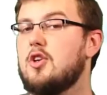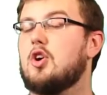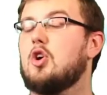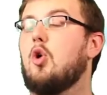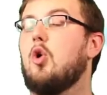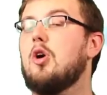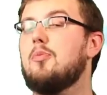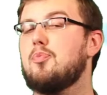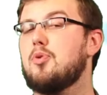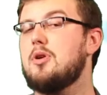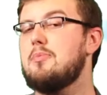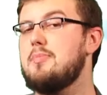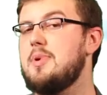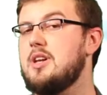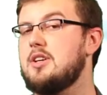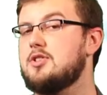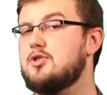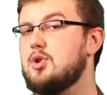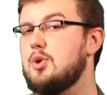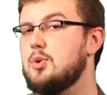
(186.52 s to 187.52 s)
The corporate
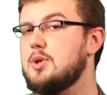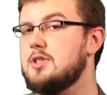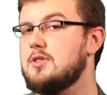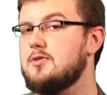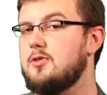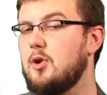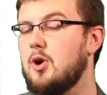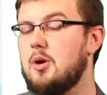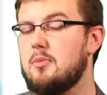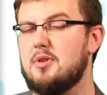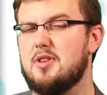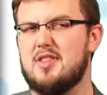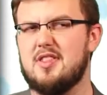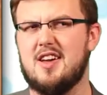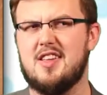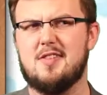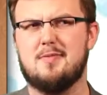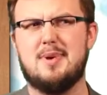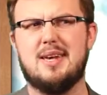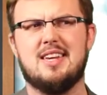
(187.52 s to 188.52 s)
ministry was formed,
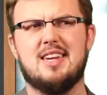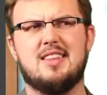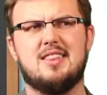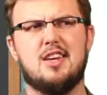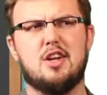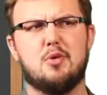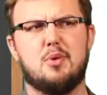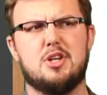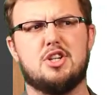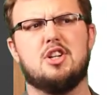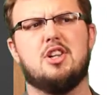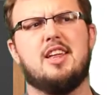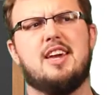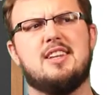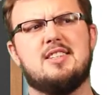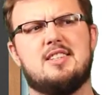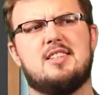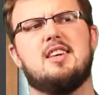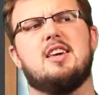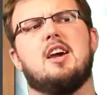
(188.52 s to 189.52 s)
thus making the original
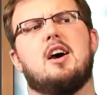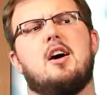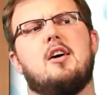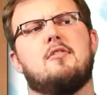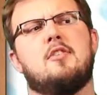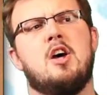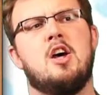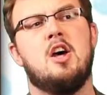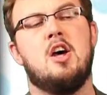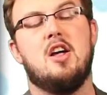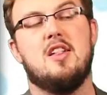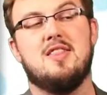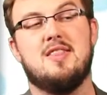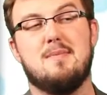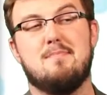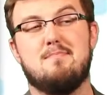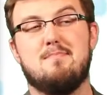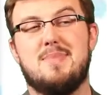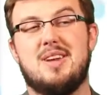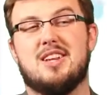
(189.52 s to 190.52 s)
entity of
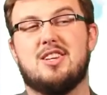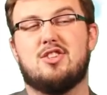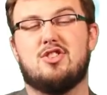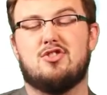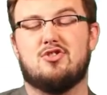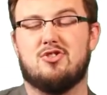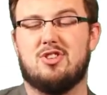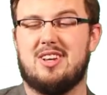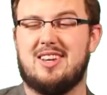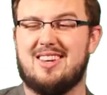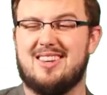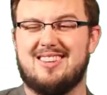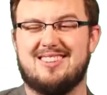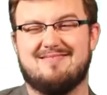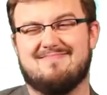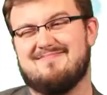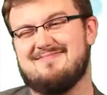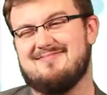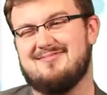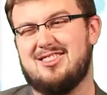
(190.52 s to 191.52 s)
the ministry
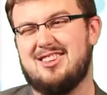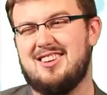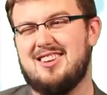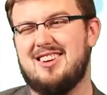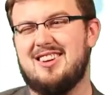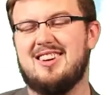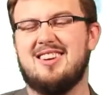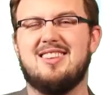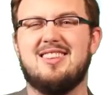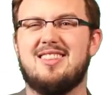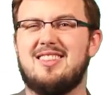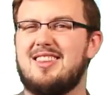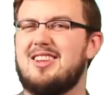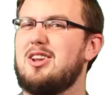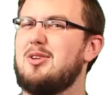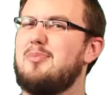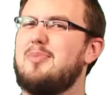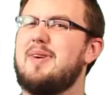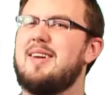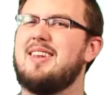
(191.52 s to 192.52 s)
a
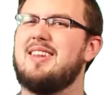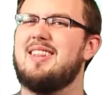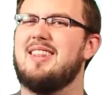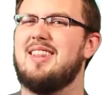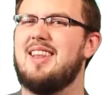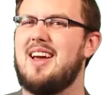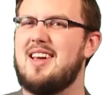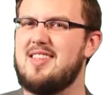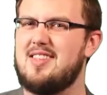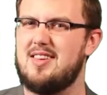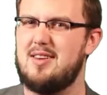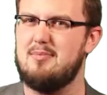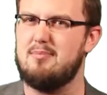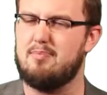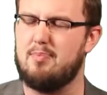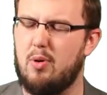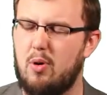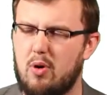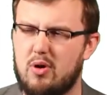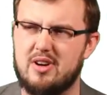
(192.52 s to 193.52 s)
little bit less
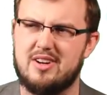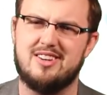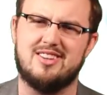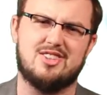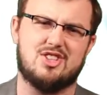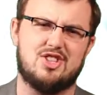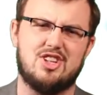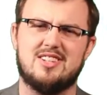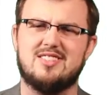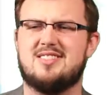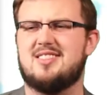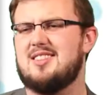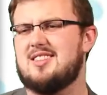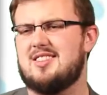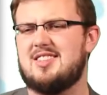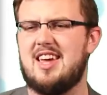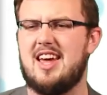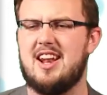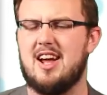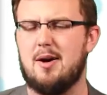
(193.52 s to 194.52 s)
important, just to
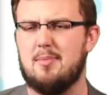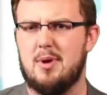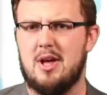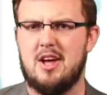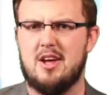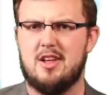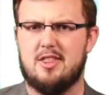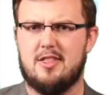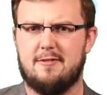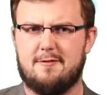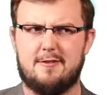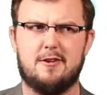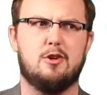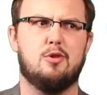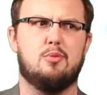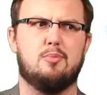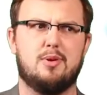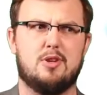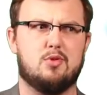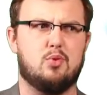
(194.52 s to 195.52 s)
set up the
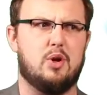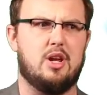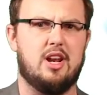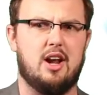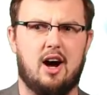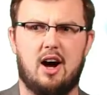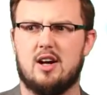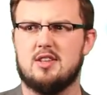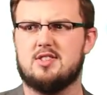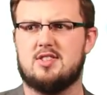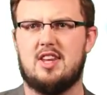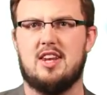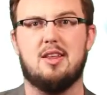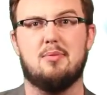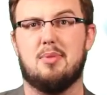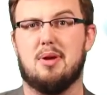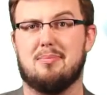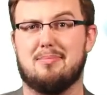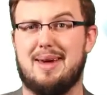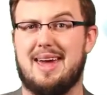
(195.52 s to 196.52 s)
feud between Austin
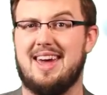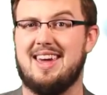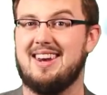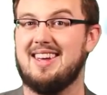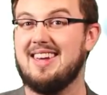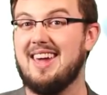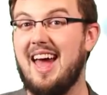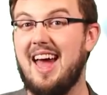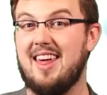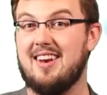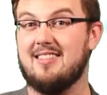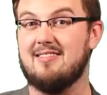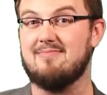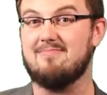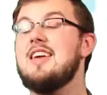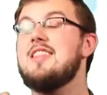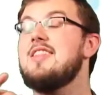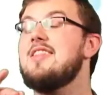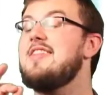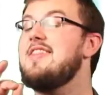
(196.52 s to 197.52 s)
and McMahon again.
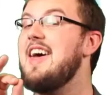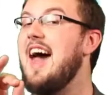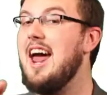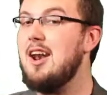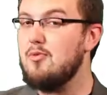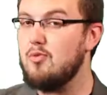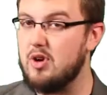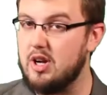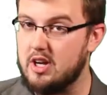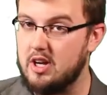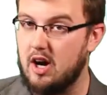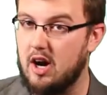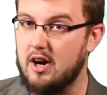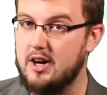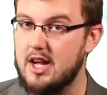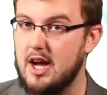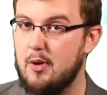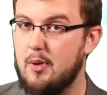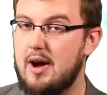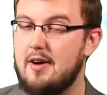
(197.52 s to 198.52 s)
In that
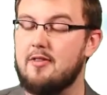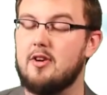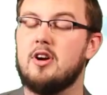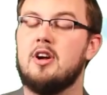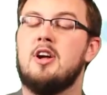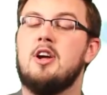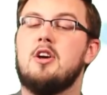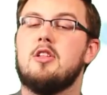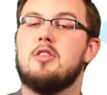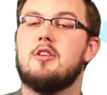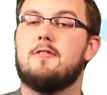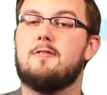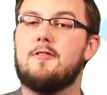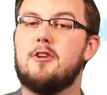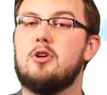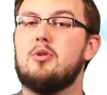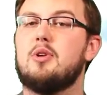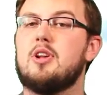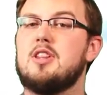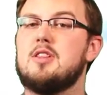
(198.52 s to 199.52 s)
regard, however, the
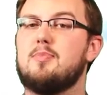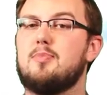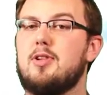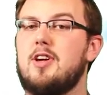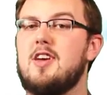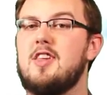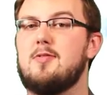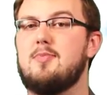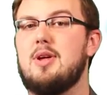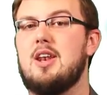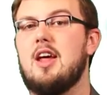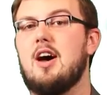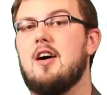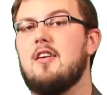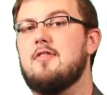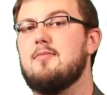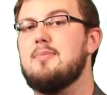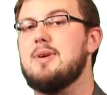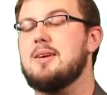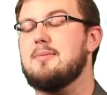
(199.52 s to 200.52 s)
feud and the placement
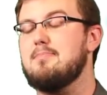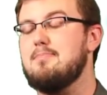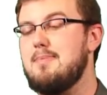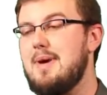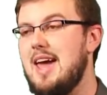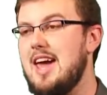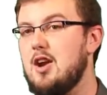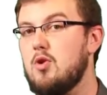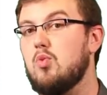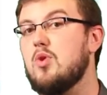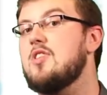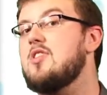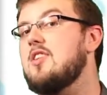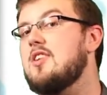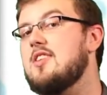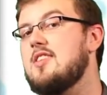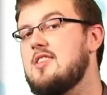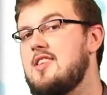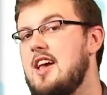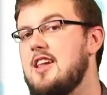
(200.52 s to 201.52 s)
of McMahon was
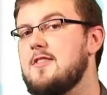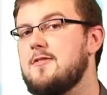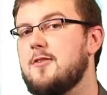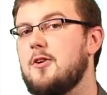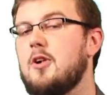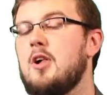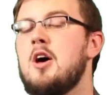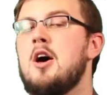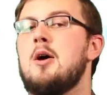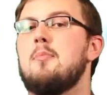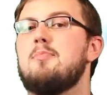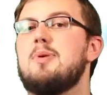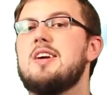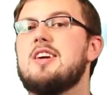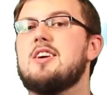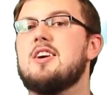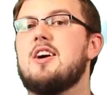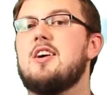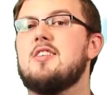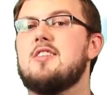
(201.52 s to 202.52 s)
successful
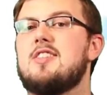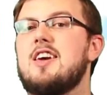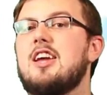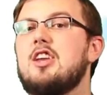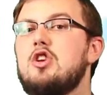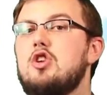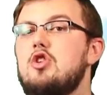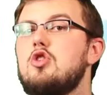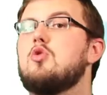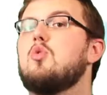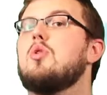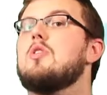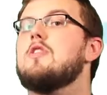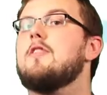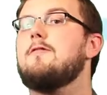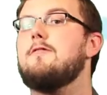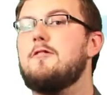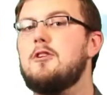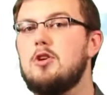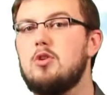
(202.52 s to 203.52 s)
because they knew where
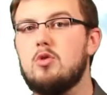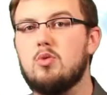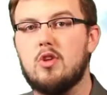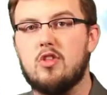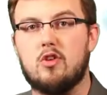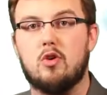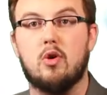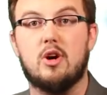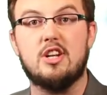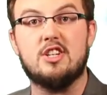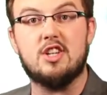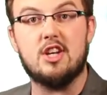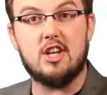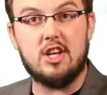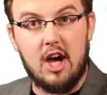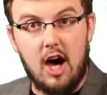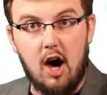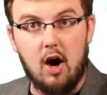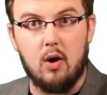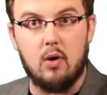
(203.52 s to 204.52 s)
the feud was going to
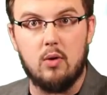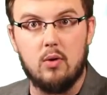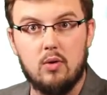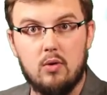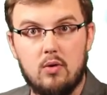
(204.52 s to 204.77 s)
go.